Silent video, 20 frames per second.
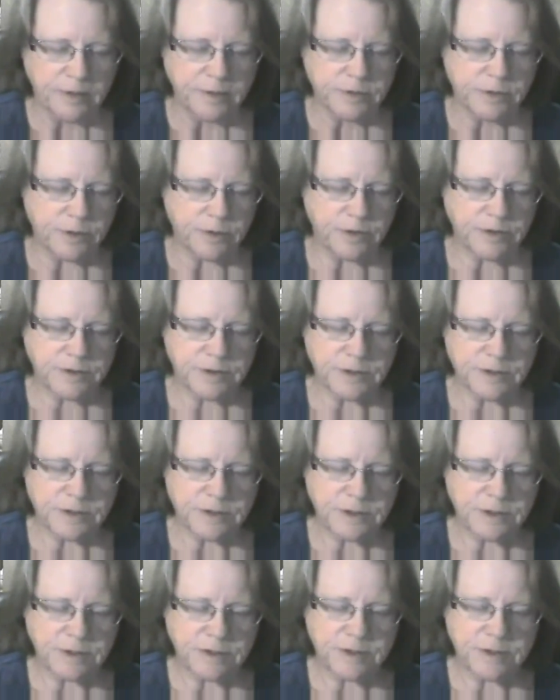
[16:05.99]
So this is
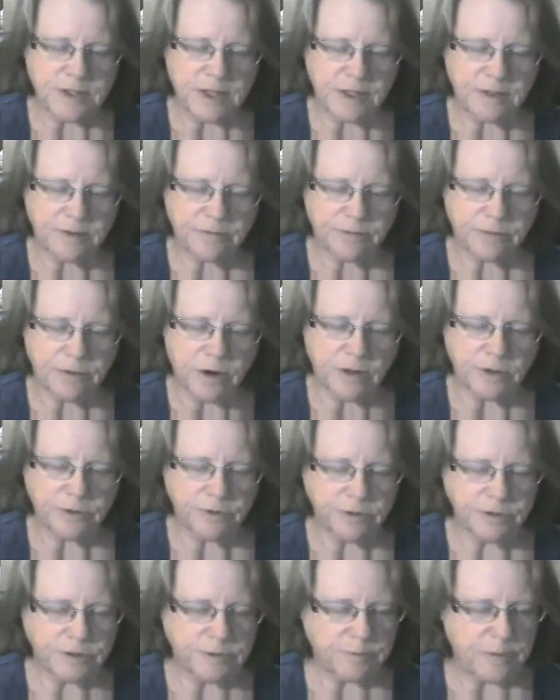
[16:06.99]
an incentive for our
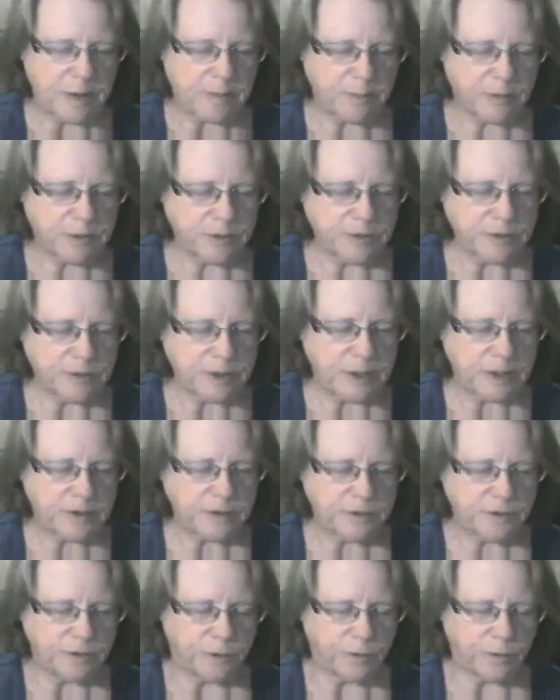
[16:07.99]
newest members
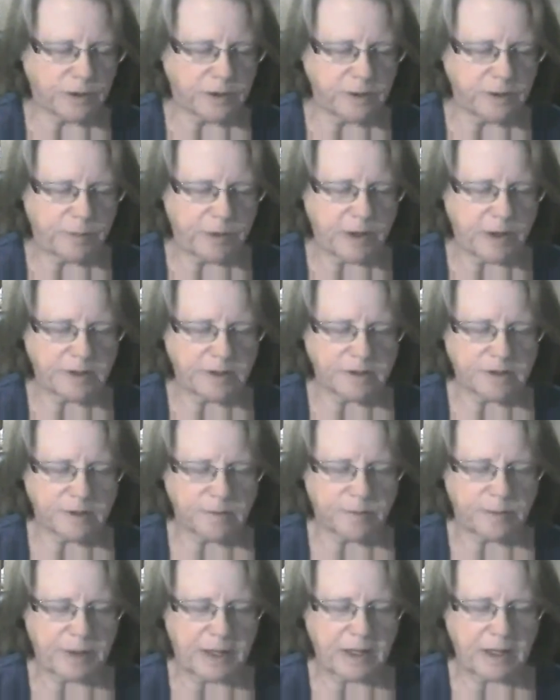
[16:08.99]
to quickly
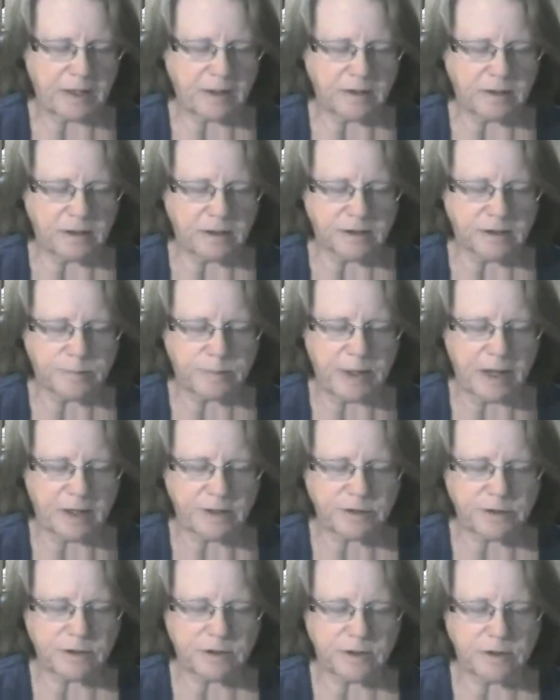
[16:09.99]
participate in the
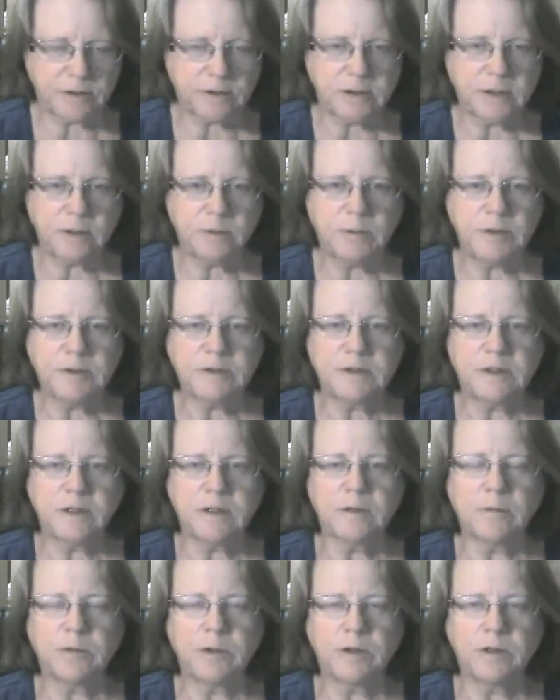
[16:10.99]
expansion of the
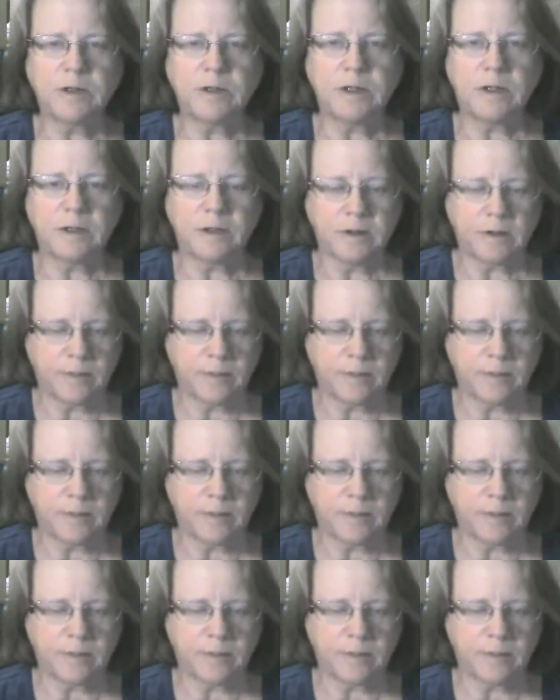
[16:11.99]
TBC community.